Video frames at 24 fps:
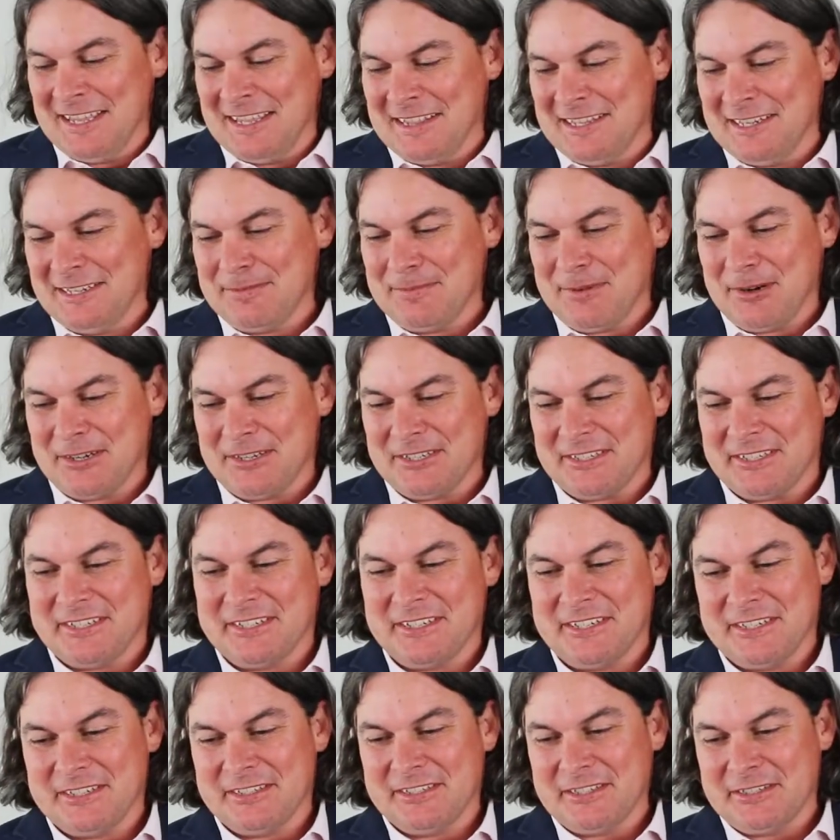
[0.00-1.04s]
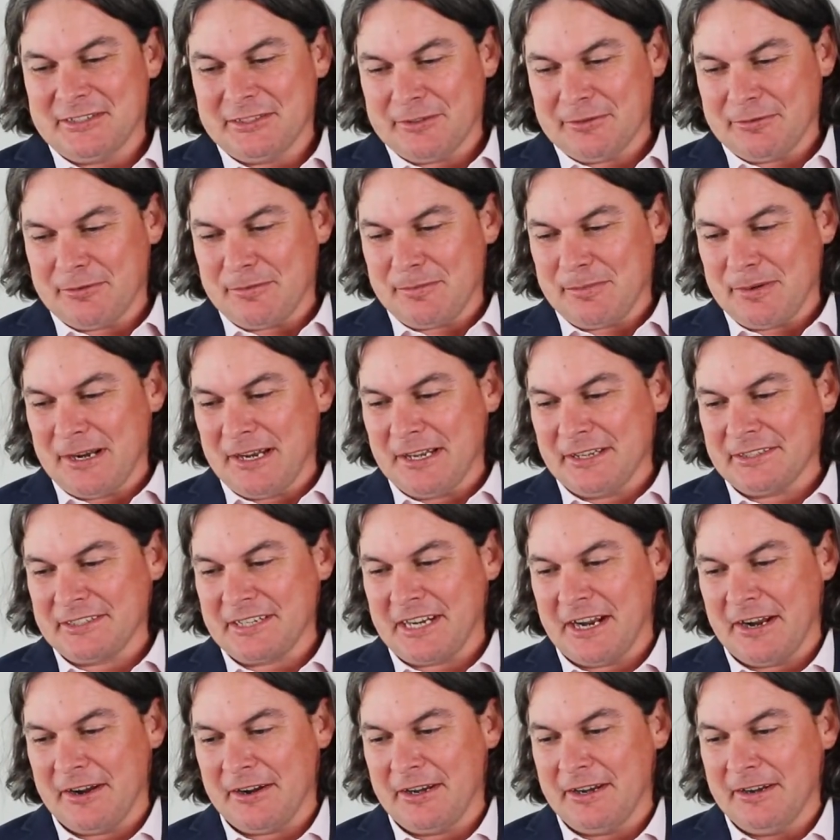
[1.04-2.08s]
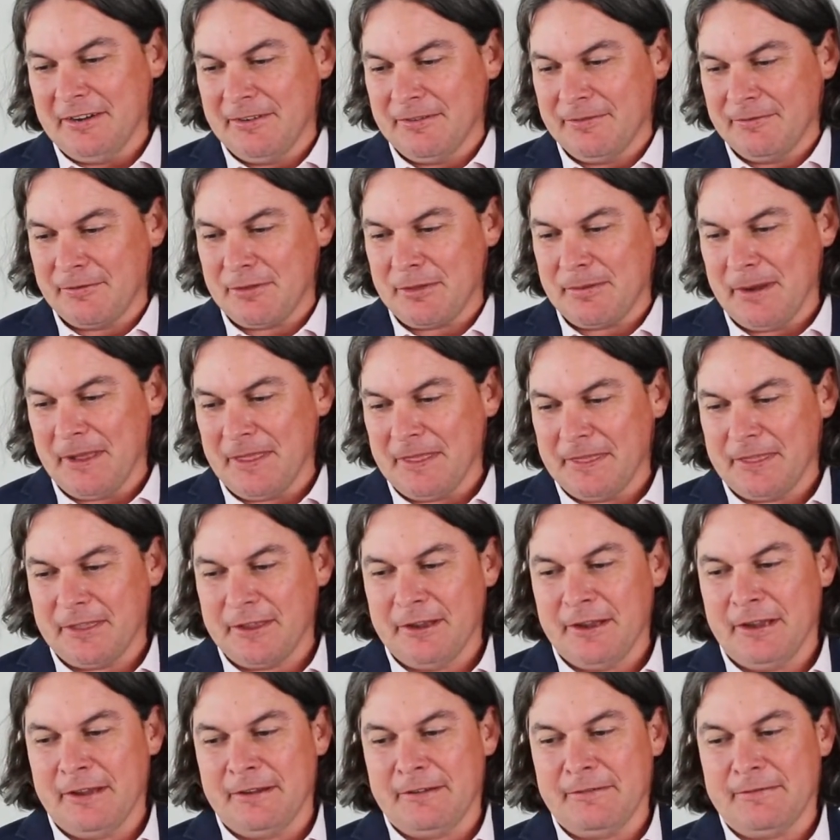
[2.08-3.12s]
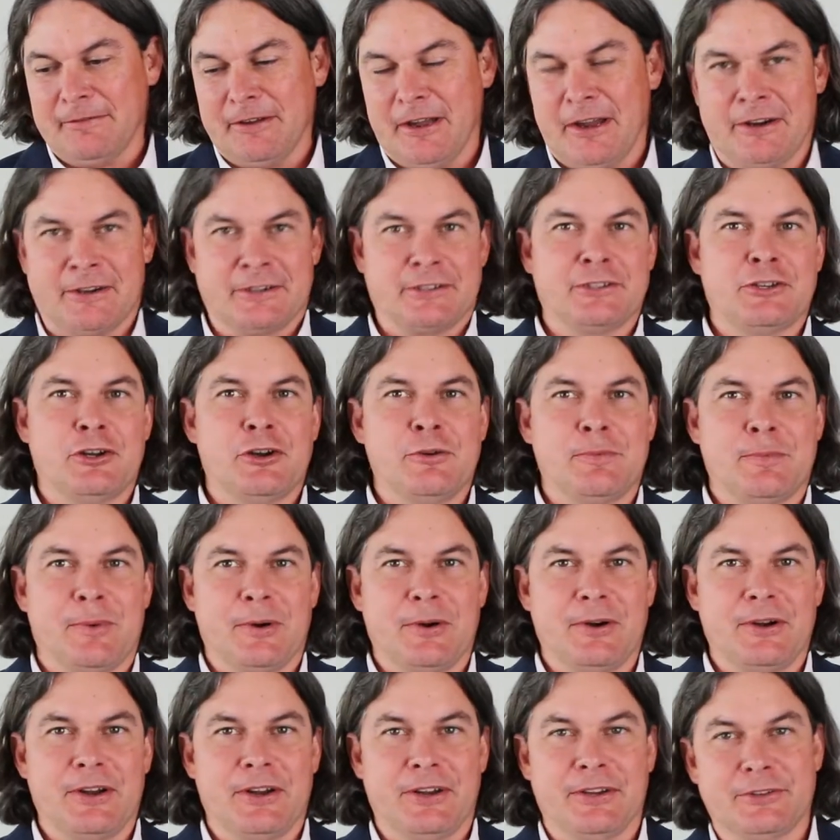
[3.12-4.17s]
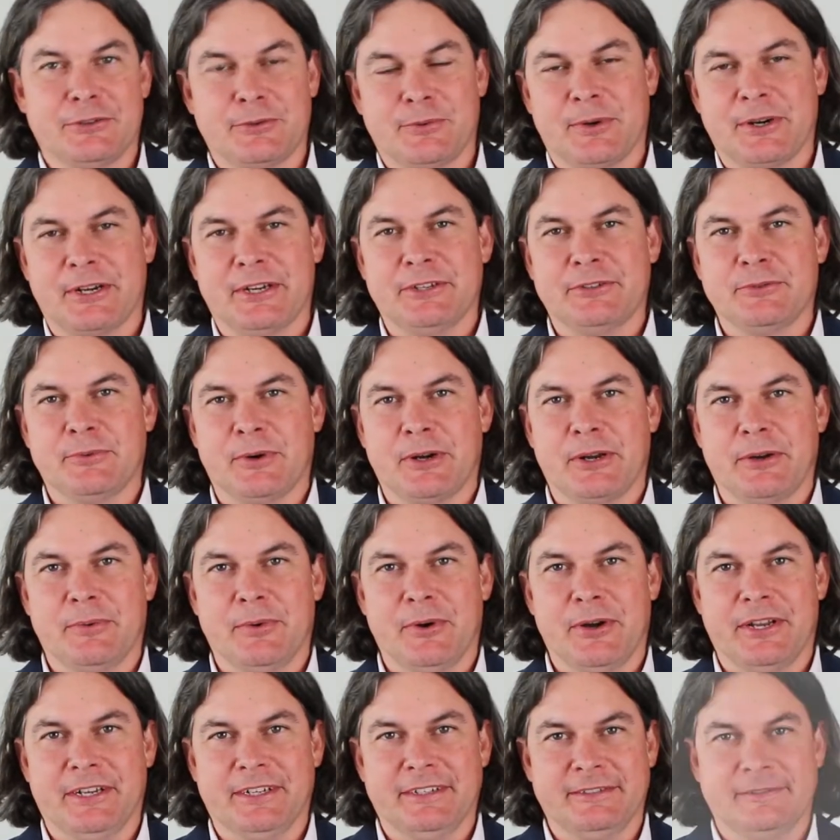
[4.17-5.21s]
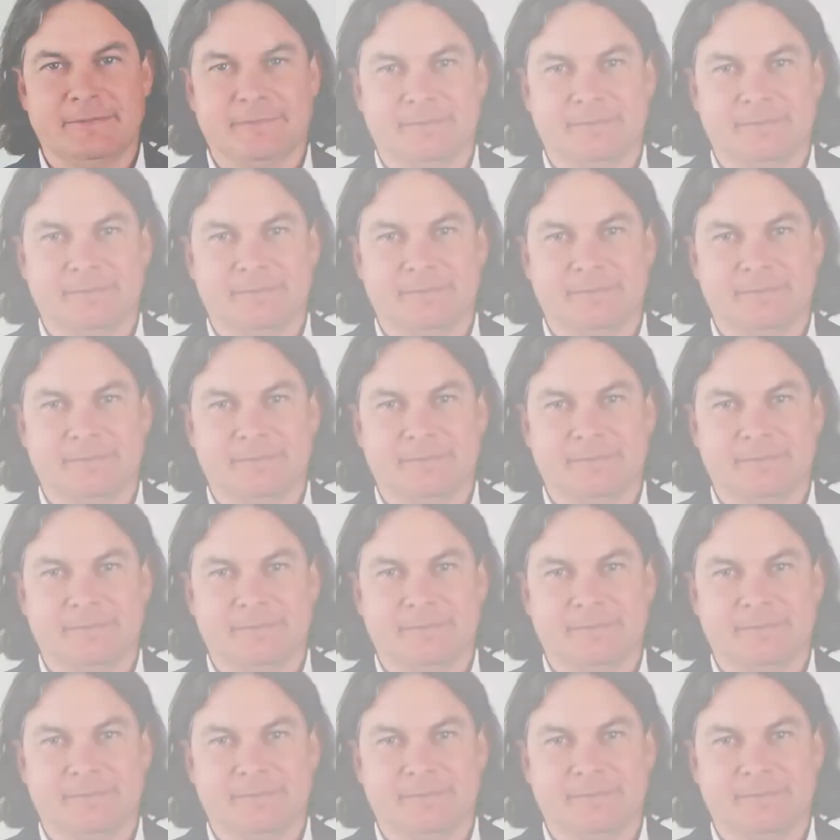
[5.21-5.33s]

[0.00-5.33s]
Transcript: These market statistics are for Pinellas County for the month of October 2021.